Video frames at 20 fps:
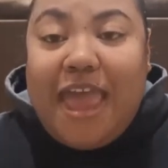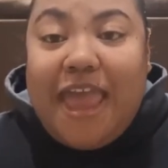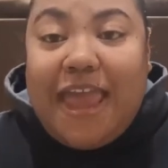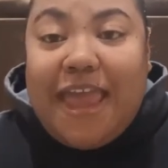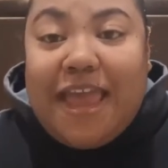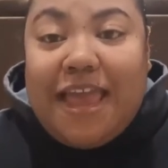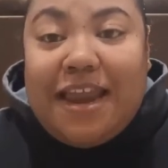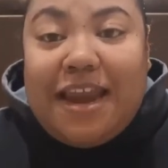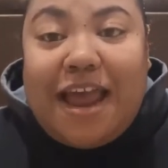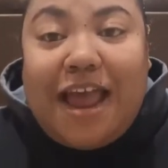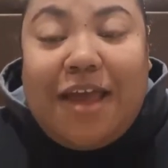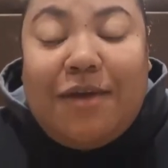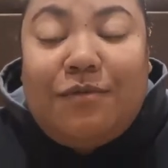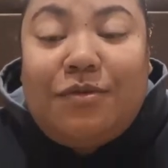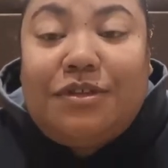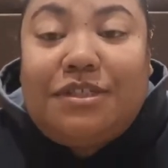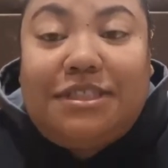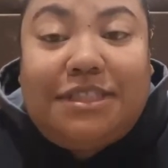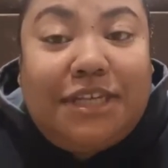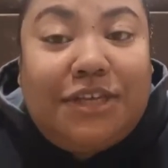And I
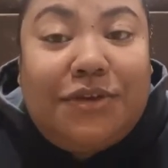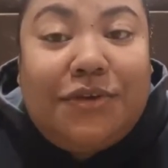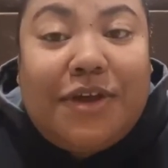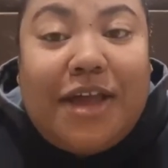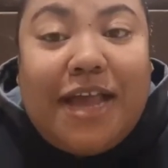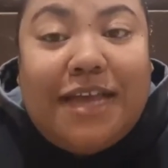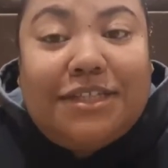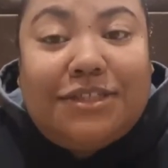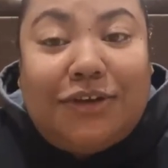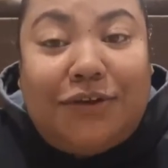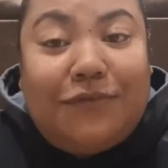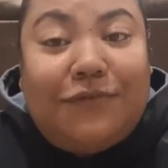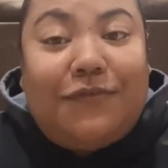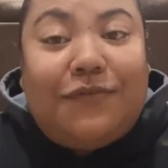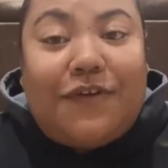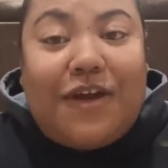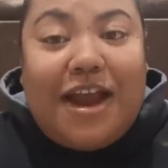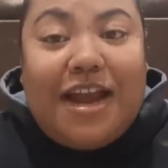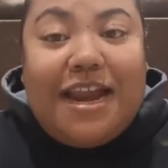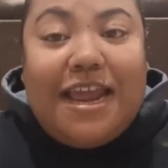will see you guys on
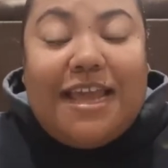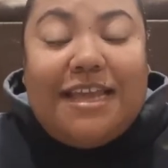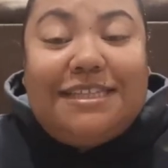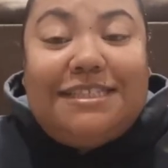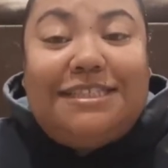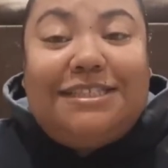Friday.